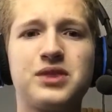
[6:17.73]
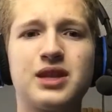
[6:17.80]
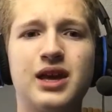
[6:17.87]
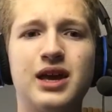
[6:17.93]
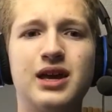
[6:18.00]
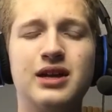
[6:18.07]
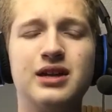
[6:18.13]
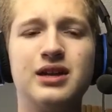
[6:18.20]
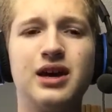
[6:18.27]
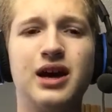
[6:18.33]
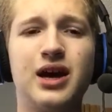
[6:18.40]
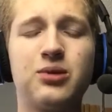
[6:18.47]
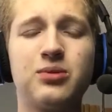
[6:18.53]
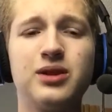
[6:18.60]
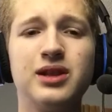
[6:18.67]
And
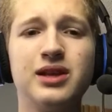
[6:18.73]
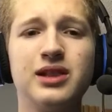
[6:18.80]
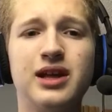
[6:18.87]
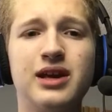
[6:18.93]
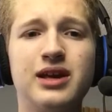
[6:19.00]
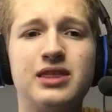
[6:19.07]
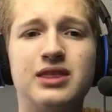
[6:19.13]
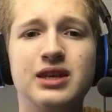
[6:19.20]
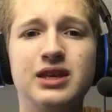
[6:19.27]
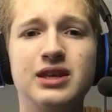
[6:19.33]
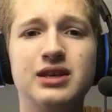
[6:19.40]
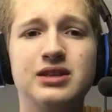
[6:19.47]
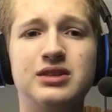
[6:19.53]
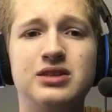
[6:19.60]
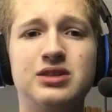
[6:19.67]
I really like
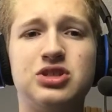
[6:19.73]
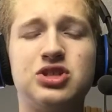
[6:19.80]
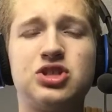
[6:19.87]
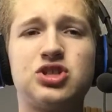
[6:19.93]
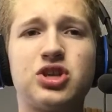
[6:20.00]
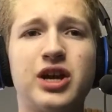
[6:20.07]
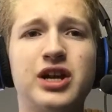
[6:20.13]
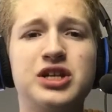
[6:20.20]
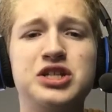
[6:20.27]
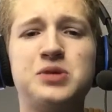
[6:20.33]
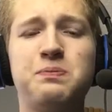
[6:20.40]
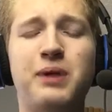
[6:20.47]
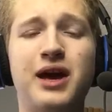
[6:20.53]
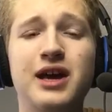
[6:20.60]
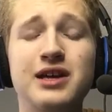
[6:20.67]
the
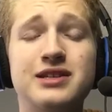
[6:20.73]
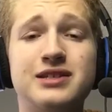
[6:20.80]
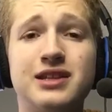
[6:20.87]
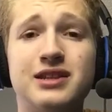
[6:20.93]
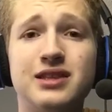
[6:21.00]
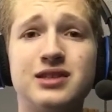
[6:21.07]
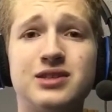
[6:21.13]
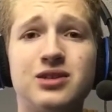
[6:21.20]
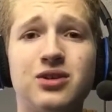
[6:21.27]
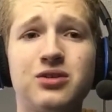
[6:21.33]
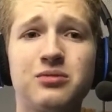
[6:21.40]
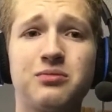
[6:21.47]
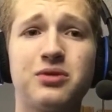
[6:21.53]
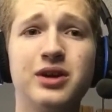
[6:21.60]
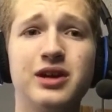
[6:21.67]
strange pace that this
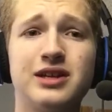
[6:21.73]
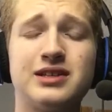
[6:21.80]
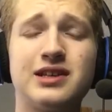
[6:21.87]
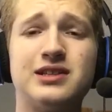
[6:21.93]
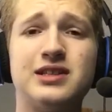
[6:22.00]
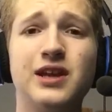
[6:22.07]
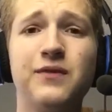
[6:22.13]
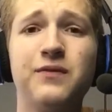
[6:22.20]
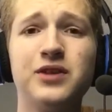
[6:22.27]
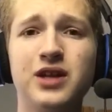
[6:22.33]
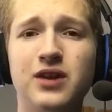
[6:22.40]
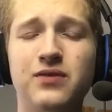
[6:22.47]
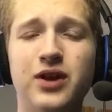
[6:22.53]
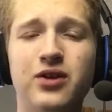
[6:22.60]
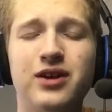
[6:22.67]
song brings. It's definitely
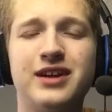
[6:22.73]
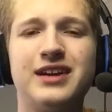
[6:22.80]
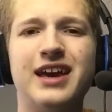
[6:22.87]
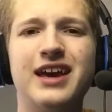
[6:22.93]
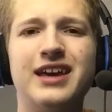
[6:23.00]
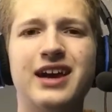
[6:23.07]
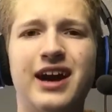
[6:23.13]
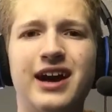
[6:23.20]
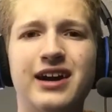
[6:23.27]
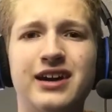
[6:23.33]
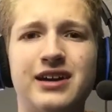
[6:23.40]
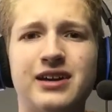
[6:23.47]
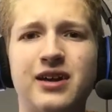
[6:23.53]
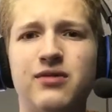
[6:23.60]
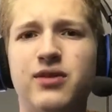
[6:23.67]
a very
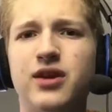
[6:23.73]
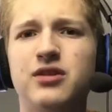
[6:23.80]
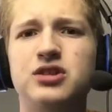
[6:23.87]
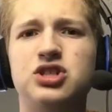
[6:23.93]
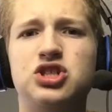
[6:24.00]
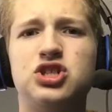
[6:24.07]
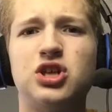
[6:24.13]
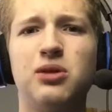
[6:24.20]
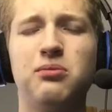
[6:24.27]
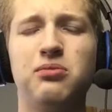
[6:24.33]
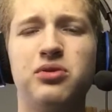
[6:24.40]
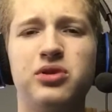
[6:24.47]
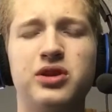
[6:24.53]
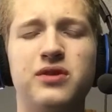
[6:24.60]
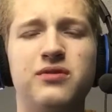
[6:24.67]
chaotic, a very
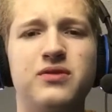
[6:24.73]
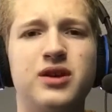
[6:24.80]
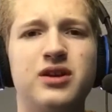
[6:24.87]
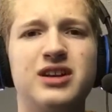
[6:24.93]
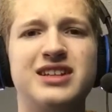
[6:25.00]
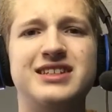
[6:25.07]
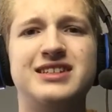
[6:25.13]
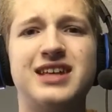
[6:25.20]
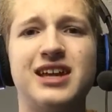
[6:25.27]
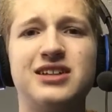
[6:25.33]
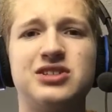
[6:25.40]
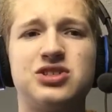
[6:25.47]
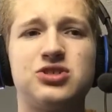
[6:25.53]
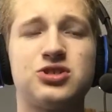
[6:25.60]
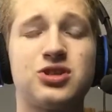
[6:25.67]
jumbled, and a very
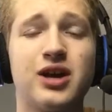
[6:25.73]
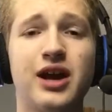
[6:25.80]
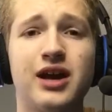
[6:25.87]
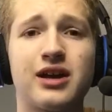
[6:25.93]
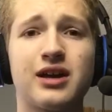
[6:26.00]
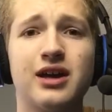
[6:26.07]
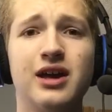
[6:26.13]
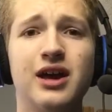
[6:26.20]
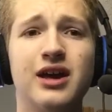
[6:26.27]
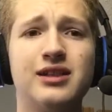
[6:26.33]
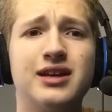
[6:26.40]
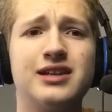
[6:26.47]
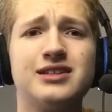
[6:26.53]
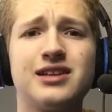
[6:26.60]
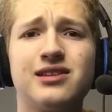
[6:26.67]
dense track
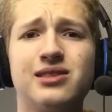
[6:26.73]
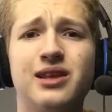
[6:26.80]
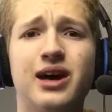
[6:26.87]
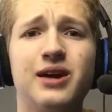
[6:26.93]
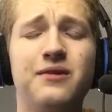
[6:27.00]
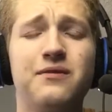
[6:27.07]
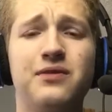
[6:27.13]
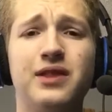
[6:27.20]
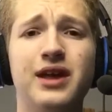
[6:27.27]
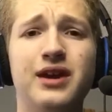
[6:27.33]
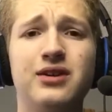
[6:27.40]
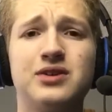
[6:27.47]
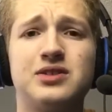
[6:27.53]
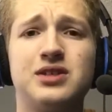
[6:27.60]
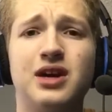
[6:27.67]
that has a lot of
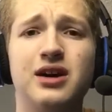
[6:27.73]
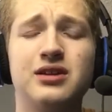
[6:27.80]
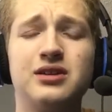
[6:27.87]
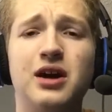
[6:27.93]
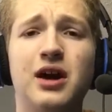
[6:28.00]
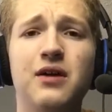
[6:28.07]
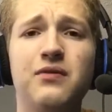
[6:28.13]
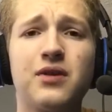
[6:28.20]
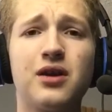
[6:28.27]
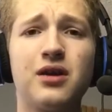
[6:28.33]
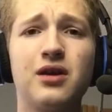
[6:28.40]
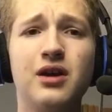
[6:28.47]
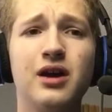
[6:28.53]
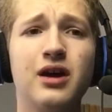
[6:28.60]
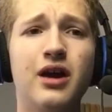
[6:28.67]
layers to uncover.
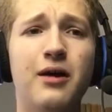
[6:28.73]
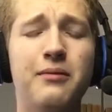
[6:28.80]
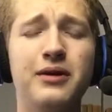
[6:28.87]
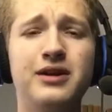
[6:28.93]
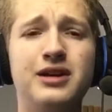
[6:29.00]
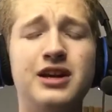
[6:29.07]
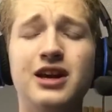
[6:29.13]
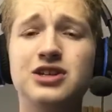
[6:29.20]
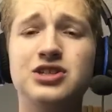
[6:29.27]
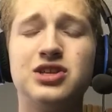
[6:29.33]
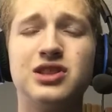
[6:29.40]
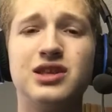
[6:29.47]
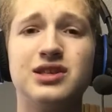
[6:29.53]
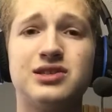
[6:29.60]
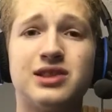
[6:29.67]
But each
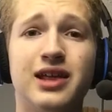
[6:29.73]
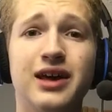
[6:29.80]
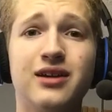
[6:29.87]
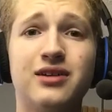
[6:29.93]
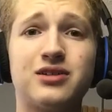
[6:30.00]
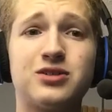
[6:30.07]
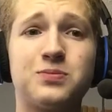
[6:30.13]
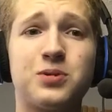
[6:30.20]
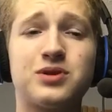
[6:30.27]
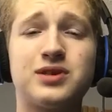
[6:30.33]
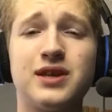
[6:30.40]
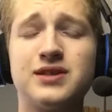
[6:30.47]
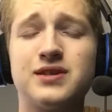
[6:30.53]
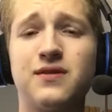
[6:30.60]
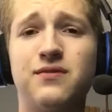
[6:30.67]
of these layers
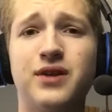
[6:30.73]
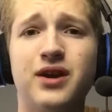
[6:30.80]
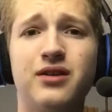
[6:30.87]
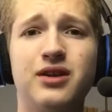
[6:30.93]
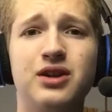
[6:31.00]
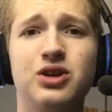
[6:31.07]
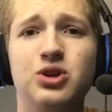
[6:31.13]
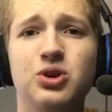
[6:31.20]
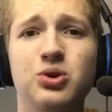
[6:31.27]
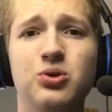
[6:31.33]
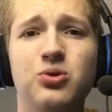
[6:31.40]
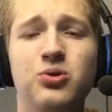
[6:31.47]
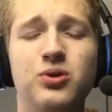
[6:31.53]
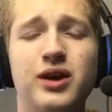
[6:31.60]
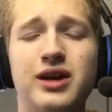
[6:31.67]
presents a very
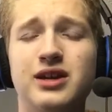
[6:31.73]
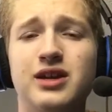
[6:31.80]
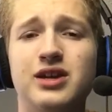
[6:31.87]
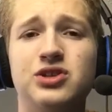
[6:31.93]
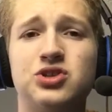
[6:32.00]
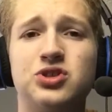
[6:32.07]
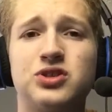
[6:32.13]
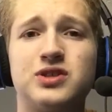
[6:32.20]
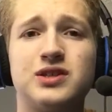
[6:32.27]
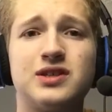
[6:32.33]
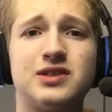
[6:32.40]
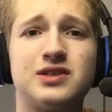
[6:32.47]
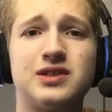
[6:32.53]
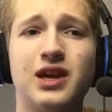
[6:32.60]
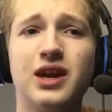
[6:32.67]
new and
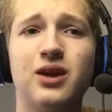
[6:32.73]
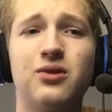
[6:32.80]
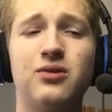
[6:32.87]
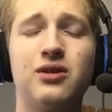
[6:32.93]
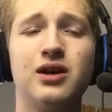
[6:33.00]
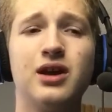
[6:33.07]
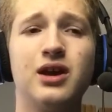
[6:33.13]
interesting sound